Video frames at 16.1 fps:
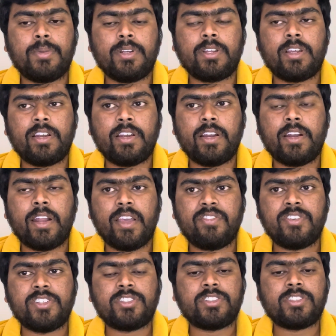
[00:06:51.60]
create
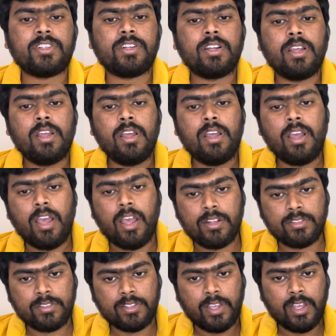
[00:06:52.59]
efficient
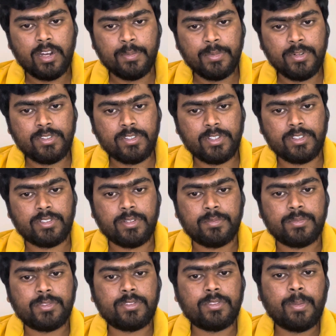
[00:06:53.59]
and scalable
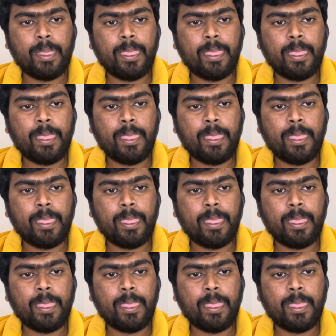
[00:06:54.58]
systems.